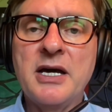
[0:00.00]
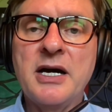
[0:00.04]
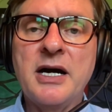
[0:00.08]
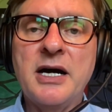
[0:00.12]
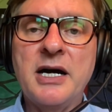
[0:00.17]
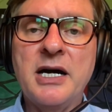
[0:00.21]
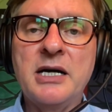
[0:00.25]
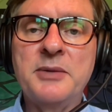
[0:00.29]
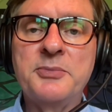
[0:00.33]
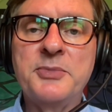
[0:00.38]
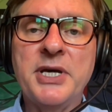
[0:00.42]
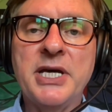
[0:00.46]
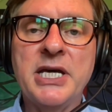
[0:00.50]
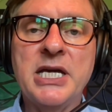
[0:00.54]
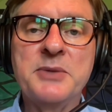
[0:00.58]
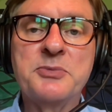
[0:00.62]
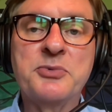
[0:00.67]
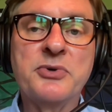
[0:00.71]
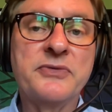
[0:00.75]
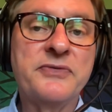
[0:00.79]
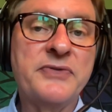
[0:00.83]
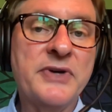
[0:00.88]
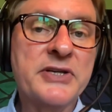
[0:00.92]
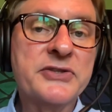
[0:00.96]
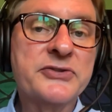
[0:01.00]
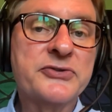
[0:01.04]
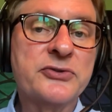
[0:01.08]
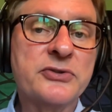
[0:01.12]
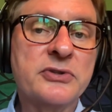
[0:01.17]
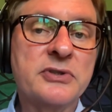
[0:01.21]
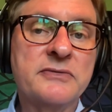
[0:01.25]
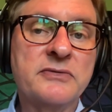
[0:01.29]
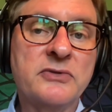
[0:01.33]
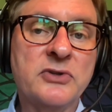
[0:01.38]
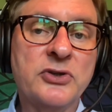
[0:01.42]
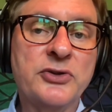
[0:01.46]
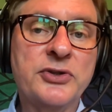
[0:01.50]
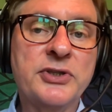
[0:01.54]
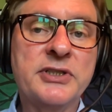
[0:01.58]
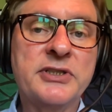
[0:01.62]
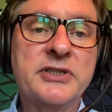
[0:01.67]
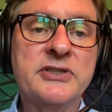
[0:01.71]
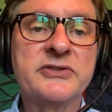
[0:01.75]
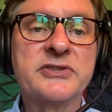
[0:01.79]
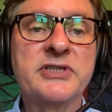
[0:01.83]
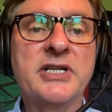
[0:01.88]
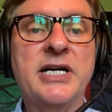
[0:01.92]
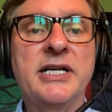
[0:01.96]
I'm a professor of learning
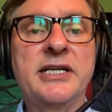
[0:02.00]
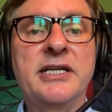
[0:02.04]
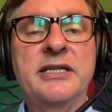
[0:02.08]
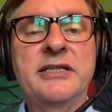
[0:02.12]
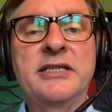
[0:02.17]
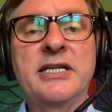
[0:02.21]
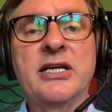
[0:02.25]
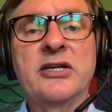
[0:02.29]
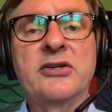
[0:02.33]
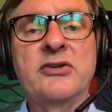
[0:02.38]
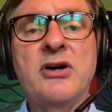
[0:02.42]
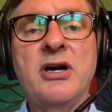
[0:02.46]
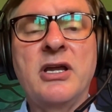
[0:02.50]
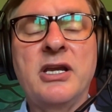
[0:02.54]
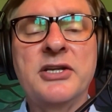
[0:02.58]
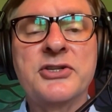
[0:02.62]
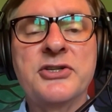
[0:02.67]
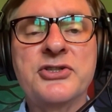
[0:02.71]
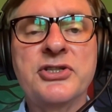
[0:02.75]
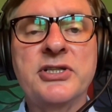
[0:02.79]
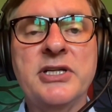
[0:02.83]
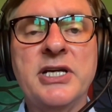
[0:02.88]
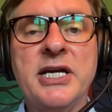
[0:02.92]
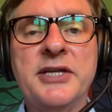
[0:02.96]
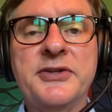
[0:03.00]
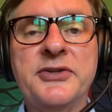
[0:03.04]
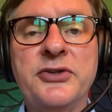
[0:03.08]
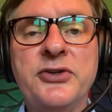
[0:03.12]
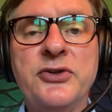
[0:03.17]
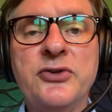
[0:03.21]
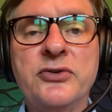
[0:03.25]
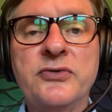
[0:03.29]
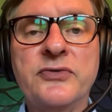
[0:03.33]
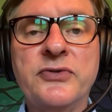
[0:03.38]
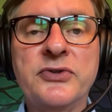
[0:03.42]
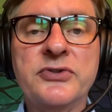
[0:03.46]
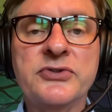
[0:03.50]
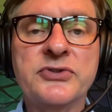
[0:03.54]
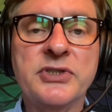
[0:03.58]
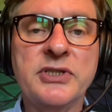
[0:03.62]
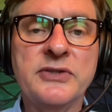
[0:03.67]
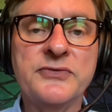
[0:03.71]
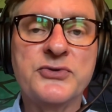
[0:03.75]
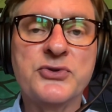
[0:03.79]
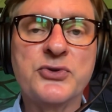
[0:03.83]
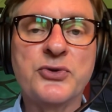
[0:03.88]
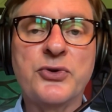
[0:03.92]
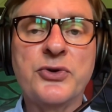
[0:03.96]
design and technology at the University
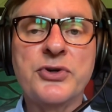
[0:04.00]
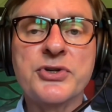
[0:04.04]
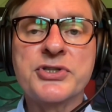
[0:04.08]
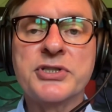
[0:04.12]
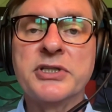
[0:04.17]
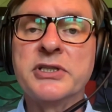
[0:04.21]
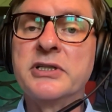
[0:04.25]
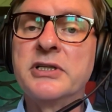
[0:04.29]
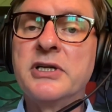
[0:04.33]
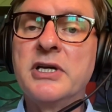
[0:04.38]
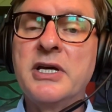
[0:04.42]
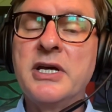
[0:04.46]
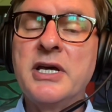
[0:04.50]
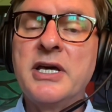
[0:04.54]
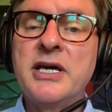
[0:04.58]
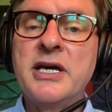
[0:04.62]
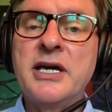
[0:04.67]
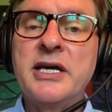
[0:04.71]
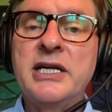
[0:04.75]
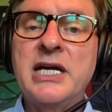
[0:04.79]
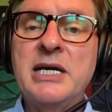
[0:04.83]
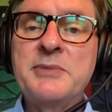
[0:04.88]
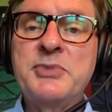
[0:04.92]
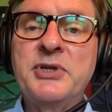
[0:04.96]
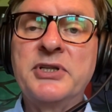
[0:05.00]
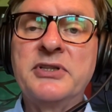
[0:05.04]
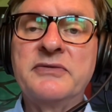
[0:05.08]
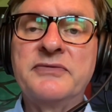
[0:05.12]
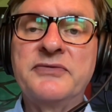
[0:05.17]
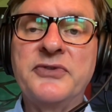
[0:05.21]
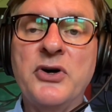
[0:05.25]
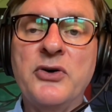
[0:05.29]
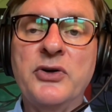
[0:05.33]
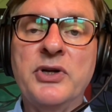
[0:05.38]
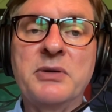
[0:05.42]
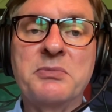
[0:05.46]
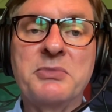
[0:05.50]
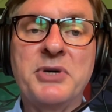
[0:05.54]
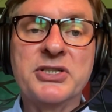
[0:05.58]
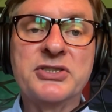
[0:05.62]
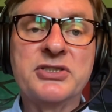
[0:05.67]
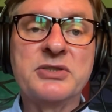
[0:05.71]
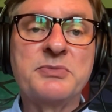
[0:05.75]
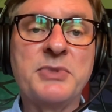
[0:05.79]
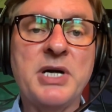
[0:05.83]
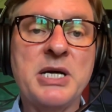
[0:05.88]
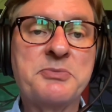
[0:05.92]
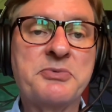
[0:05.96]
of Georgia, and I've been devoting
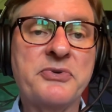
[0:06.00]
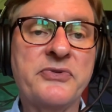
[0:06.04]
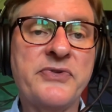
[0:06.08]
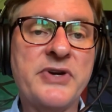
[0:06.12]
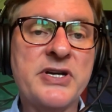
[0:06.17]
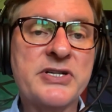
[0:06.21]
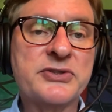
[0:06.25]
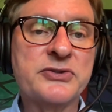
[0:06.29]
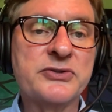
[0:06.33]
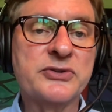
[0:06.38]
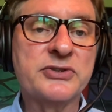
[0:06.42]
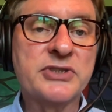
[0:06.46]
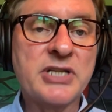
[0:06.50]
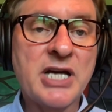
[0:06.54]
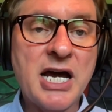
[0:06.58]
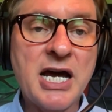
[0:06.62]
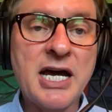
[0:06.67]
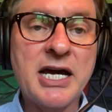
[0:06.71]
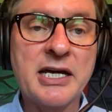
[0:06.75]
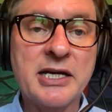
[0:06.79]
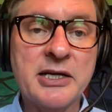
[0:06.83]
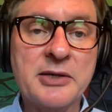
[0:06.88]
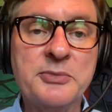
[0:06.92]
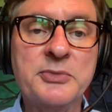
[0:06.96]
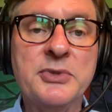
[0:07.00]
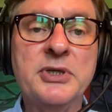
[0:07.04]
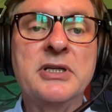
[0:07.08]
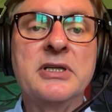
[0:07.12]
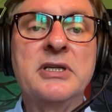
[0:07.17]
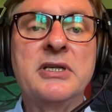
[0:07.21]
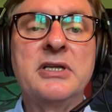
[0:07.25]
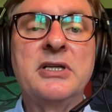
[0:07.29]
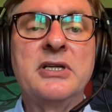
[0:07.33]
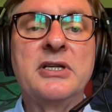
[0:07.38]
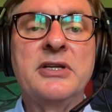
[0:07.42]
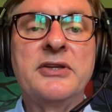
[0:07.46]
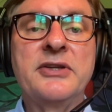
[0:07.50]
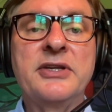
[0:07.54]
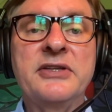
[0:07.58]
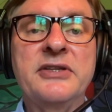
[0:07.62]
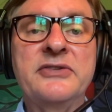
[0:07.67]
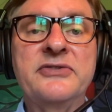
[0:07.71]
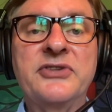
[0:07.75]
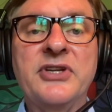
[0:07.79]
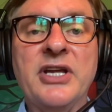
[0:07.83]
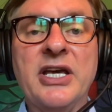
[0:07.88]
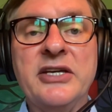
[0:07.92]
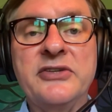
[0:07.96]
much of my professional time
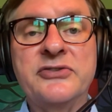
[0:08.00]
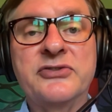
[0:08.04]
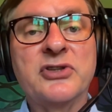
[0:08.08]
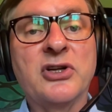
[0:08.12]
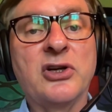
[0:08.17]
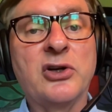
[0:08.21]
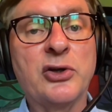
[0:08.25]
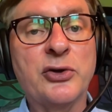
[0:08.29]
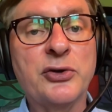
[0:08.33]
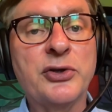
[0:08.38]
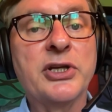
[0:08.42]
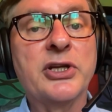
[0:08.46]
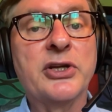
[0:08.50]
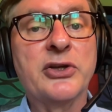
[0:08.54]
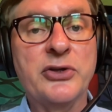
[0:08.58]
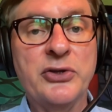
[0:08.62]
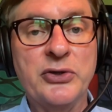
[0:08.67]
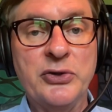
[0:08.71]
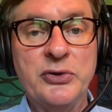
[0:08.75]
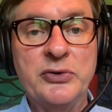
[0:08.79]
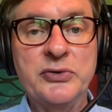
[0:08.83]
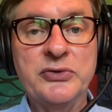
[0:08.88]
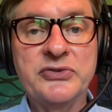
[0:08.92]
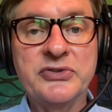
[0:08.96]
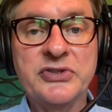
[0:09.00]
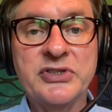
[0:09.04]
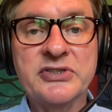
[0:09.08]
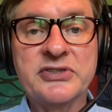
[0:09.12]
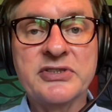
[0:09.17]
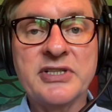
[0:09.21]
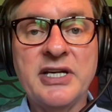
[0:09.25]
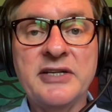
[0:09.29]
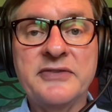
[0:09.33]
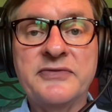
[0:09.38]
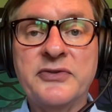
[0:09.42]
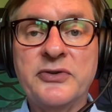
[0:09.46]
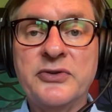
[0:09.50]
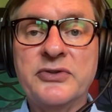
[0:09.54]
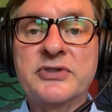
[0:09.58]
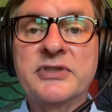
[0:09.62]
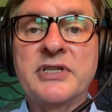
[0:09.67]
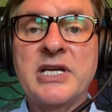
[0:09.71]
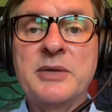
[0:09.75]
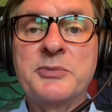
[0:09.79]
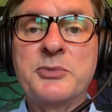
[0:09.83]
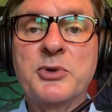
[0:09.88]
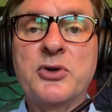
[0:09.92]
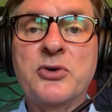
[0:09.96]
these days to learning Q since I first
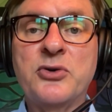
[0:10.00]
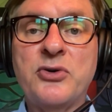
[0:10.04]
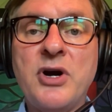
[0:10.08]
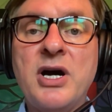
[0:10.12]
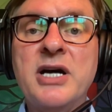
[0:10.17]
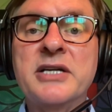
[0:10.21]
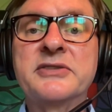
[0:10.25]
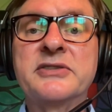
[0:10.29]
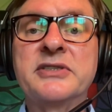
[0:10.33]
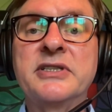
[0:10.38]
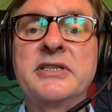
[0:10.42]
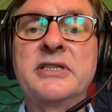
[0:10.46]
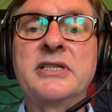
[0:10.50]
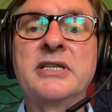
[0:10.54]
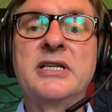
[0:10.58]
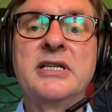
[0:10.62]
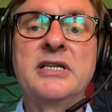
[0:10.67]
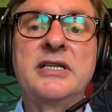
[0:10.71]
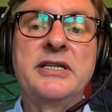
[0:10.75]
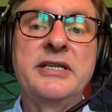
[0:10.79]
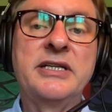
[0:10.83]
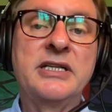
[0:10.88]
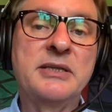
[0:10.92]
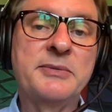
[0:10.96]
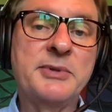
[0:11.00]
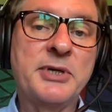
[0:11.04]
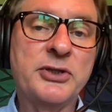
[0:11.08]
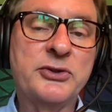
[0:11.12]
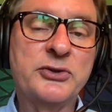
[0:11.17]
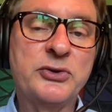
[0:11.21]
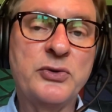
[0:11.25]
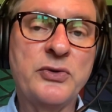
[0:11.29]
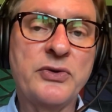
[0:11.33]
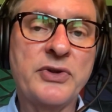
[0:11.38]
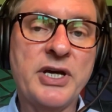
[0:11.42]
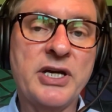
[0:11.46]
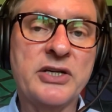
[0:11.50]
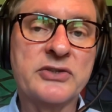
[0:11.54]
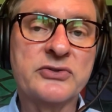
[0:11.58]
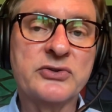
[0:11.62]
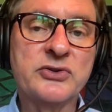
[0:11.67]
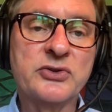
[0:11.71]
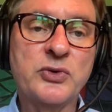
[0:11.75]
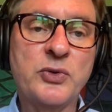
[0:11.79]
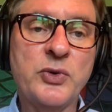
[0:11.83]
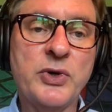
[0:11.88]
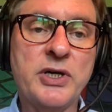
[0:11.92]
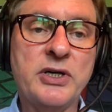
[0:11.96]
came across it in about
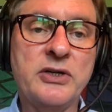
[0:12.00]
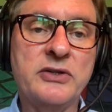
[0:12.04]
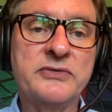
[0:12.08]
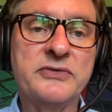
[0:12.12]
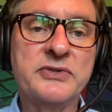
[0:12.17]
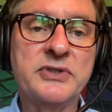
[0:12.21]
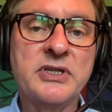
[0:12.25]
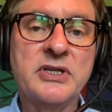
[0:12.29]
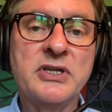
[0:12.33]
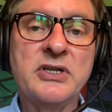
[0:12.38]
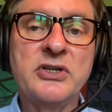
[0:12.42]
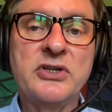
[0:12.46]
2012.